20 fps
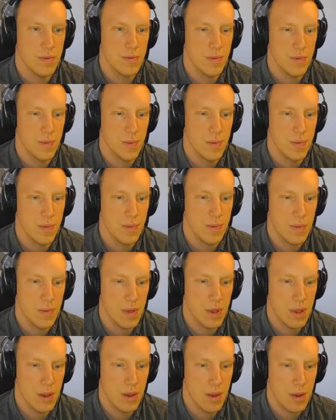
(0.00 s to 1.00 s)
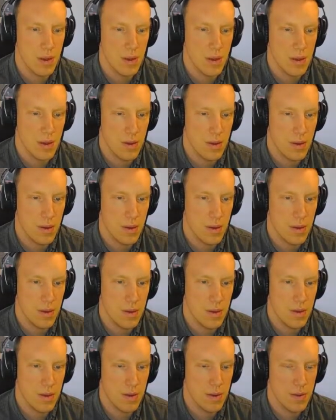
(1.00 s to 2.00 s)

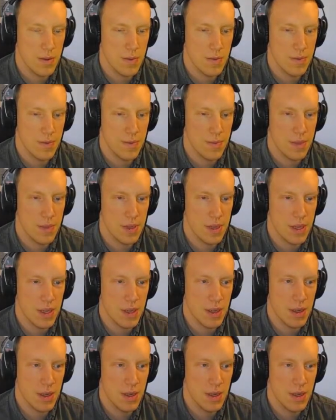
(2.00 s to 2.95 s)
Nobody speaks.